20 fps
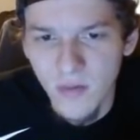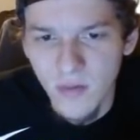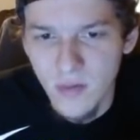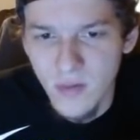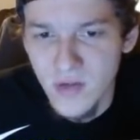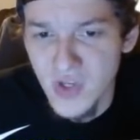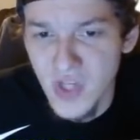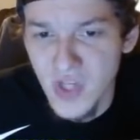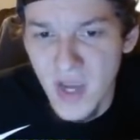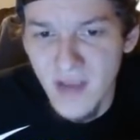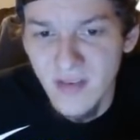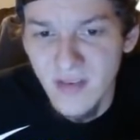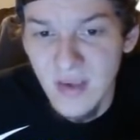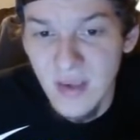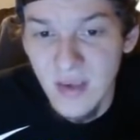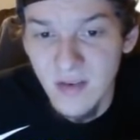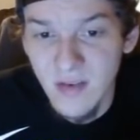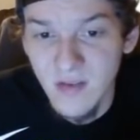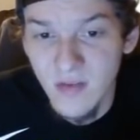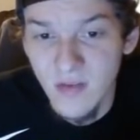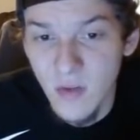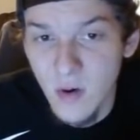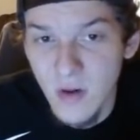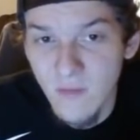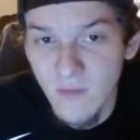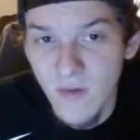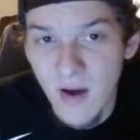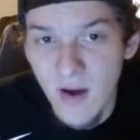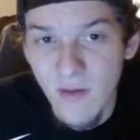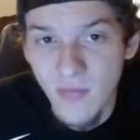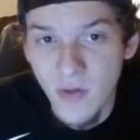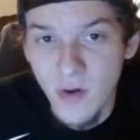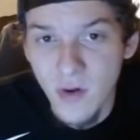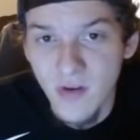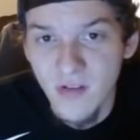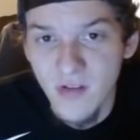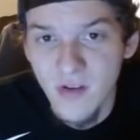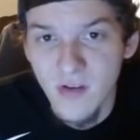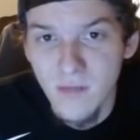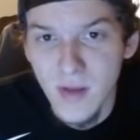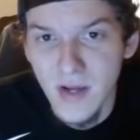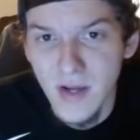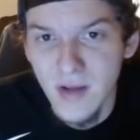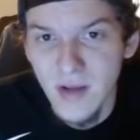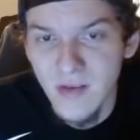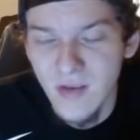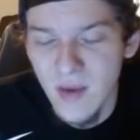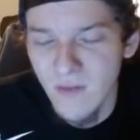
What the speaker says: there's a chance he gets 35, 36 minutes.